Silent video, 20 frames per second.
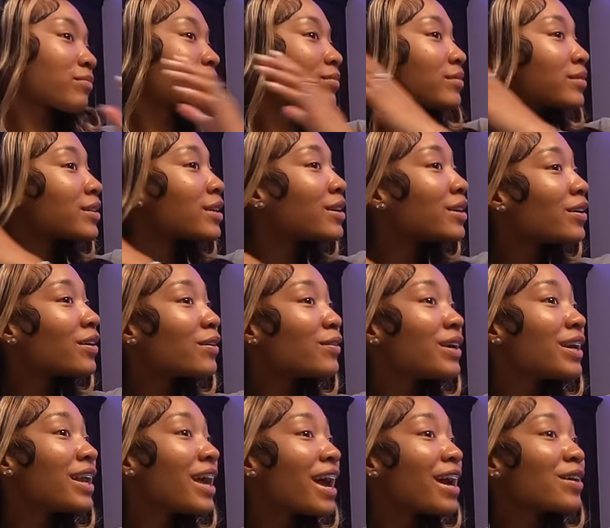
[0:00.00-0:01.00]
No,
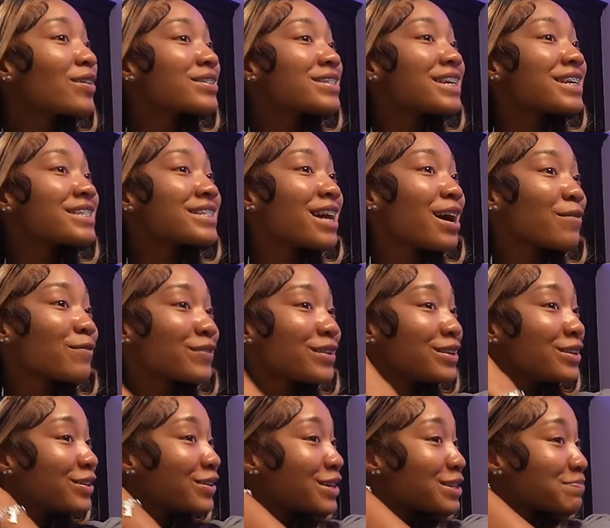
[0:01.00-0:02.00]
what Angleton's not gonna
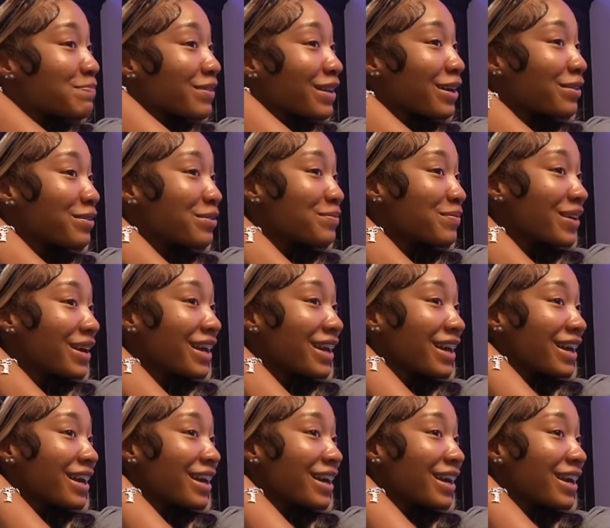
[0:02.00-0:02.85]
do is play with me.